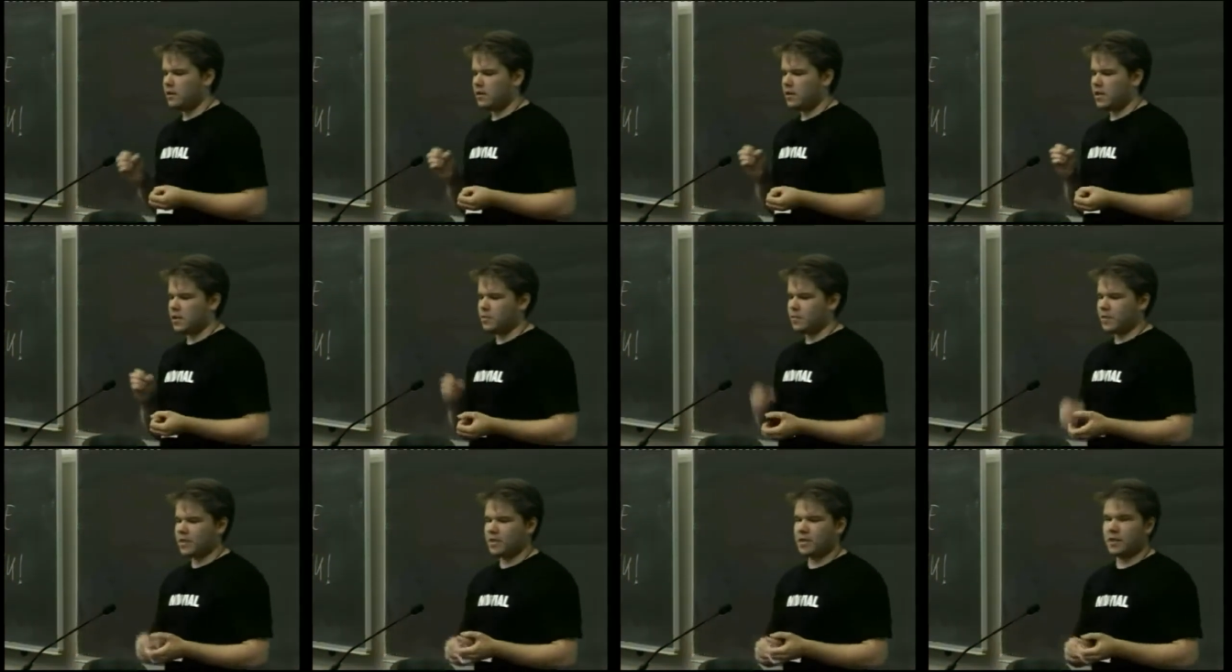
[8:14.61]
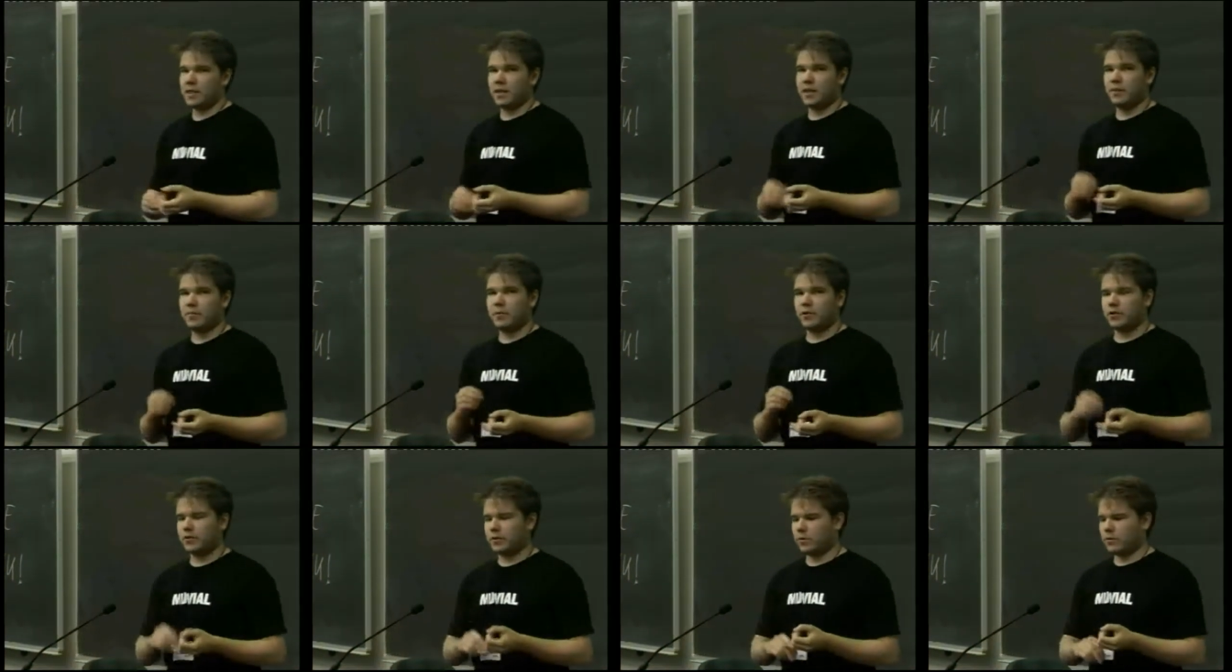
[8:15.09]
especially
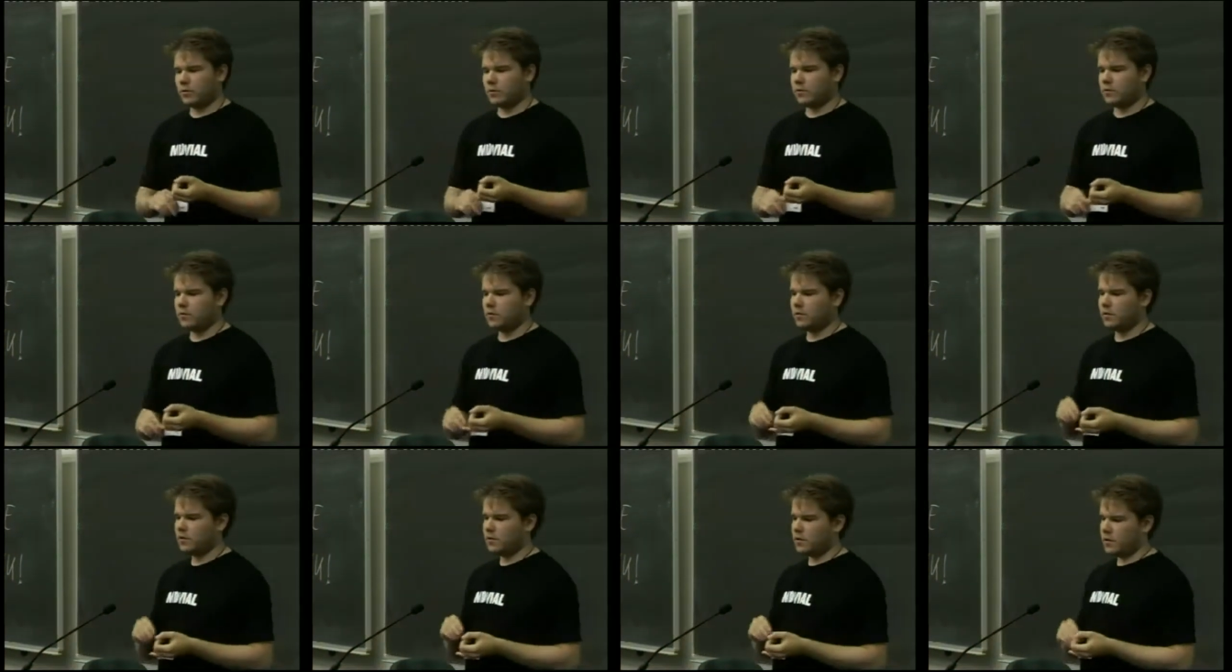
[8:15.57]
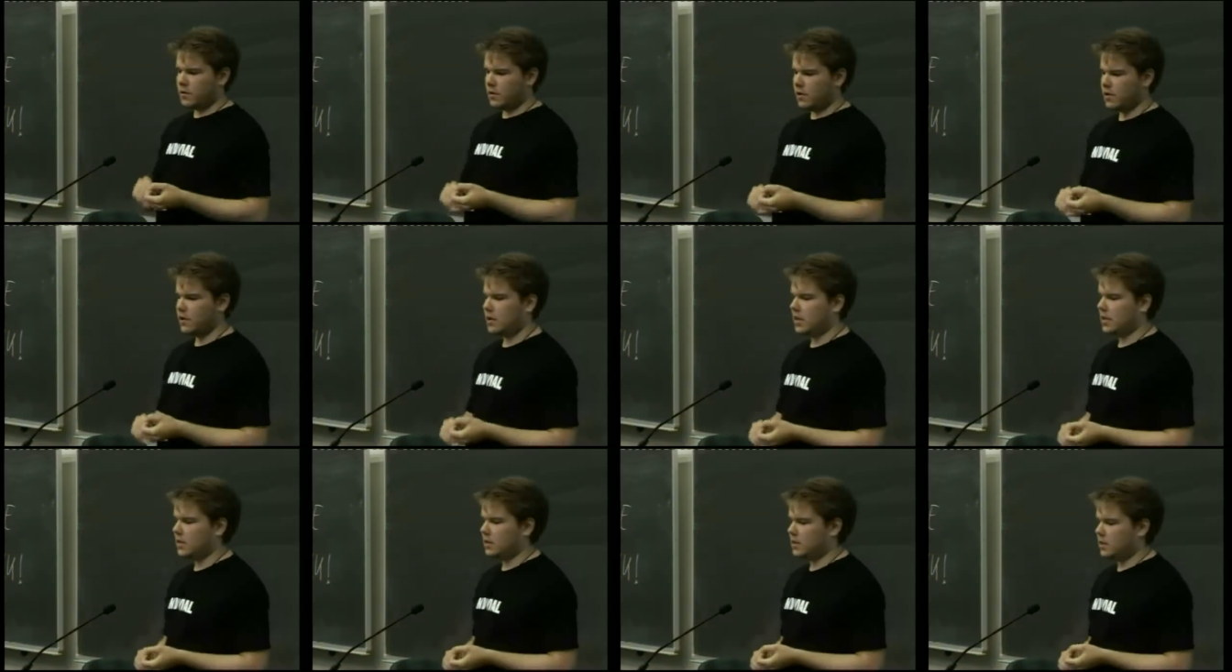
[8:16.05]
number 2
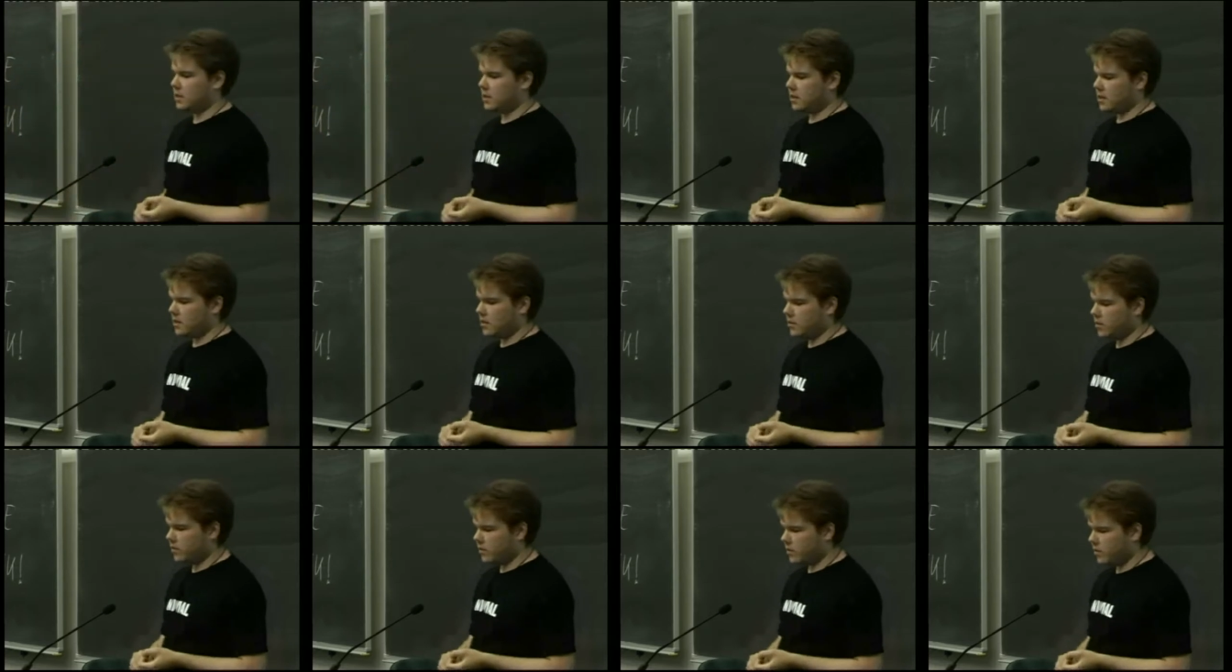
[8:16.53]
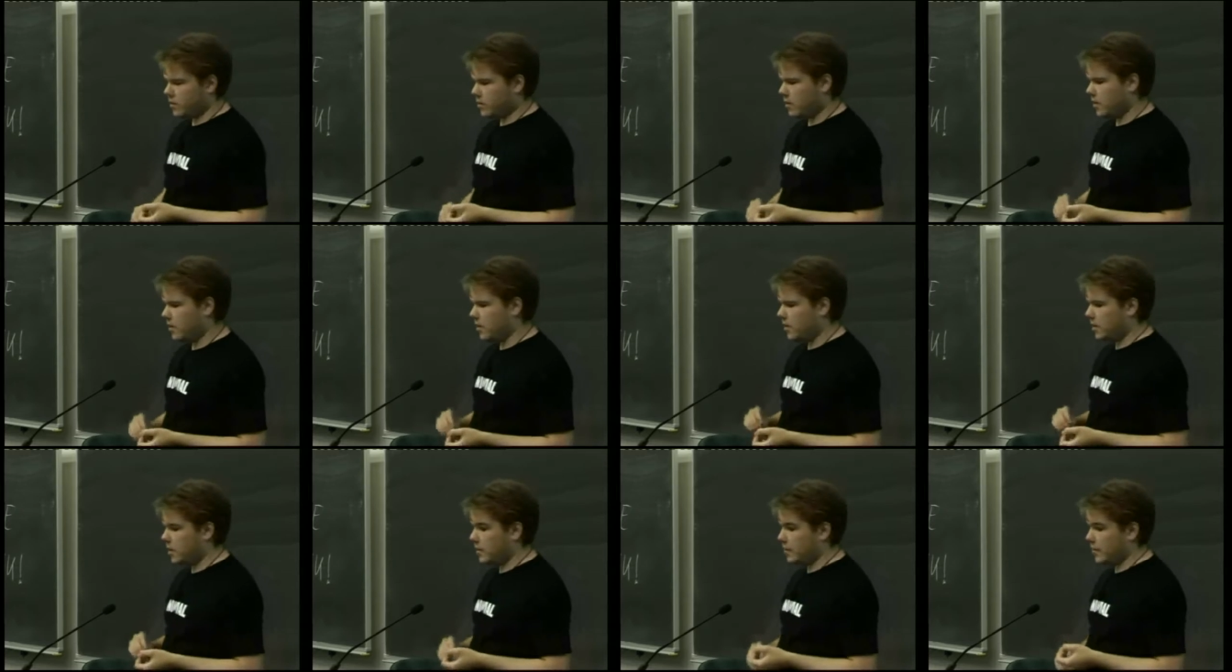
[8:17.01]
is uh, our
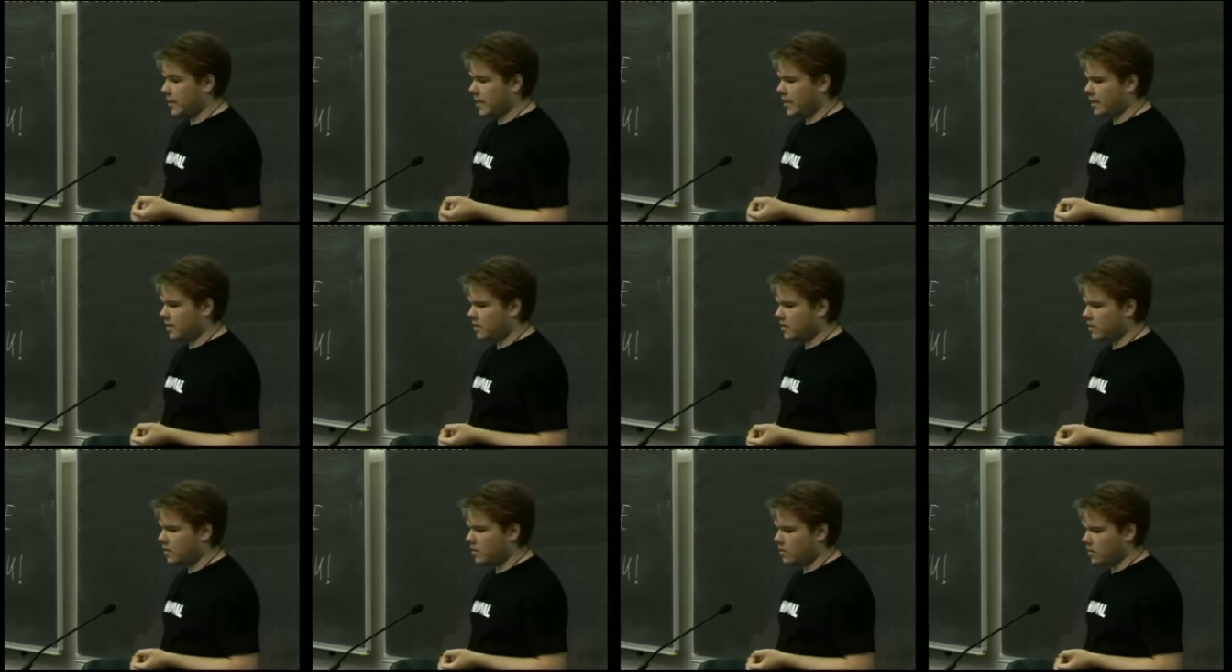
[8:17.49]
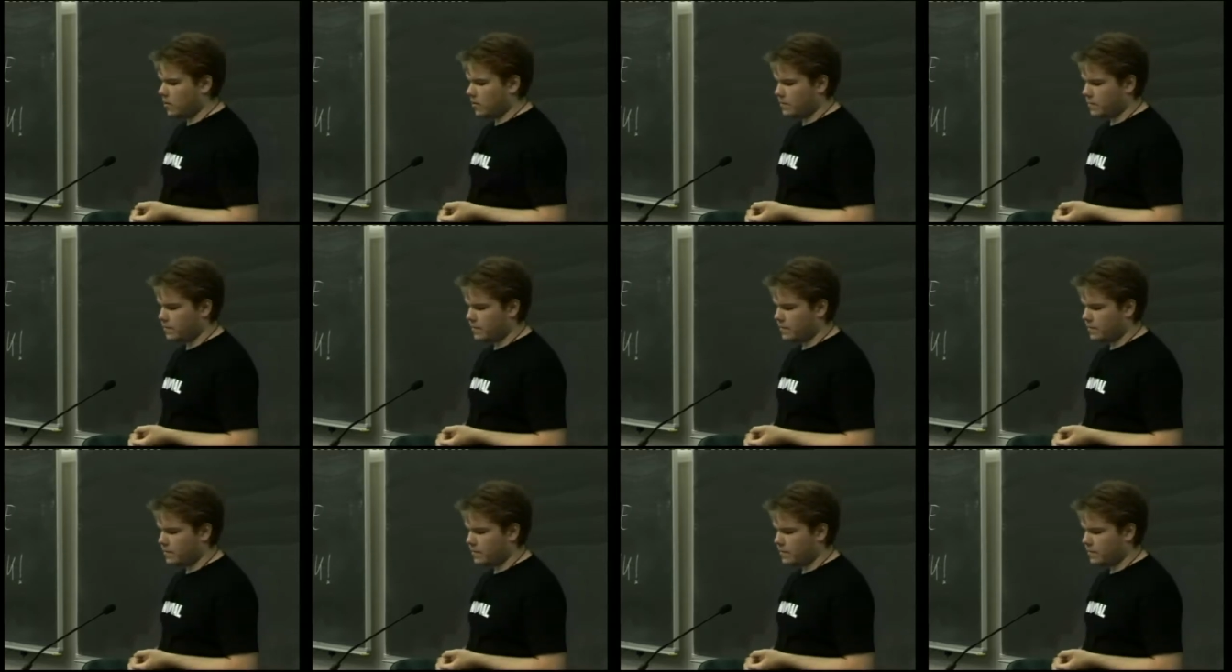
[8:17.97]
immediate goal.